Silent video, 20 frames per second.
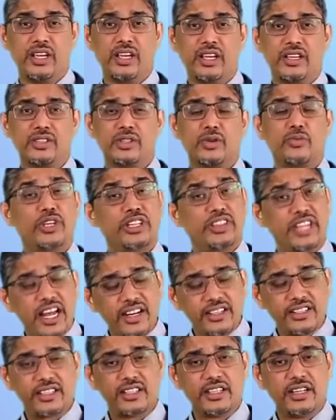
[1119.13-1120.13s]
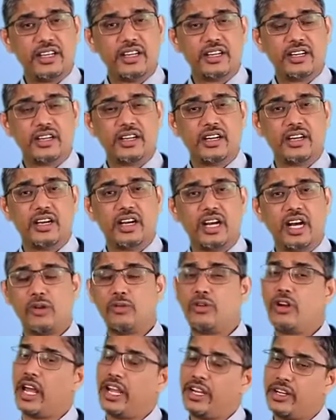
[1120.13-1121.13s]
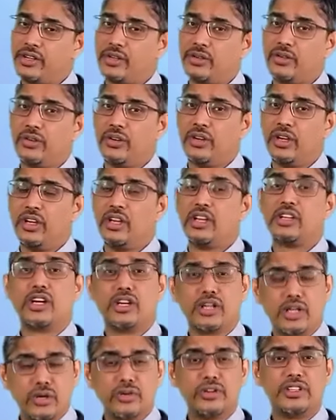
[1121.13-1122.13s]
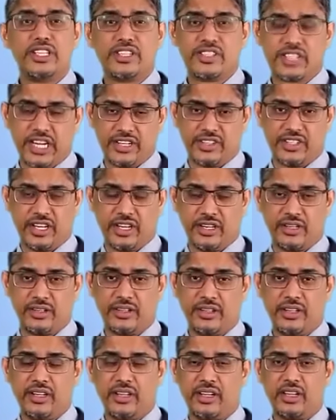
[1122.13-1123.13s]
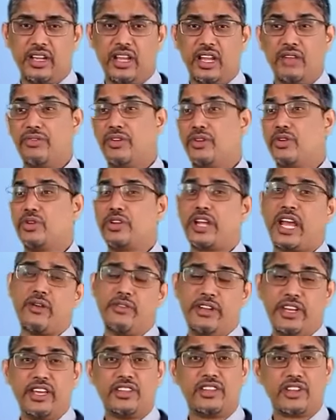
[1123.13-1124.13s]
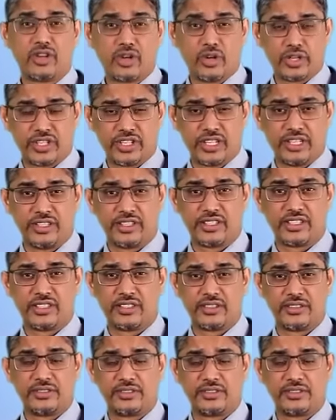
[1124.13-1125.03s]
So with that, I would like to conclude this session if you don't have any other questions.